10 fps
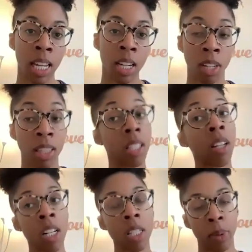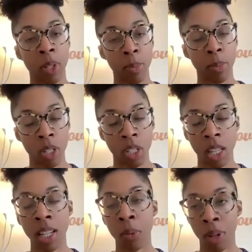hindering the large
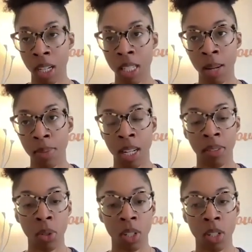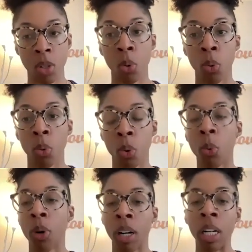portion. There were a subset of users who
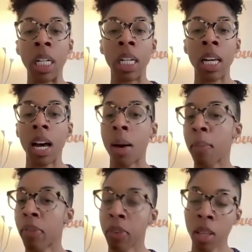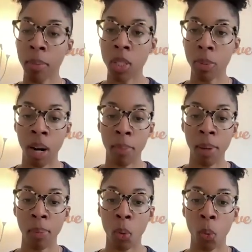were, but for the most part,
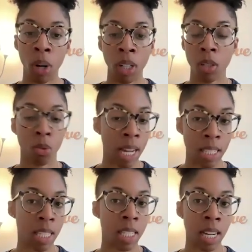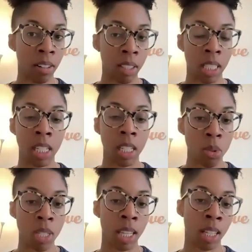people weren't necessarily
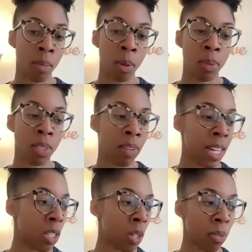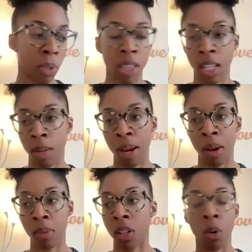using their mobile device. So if we think about,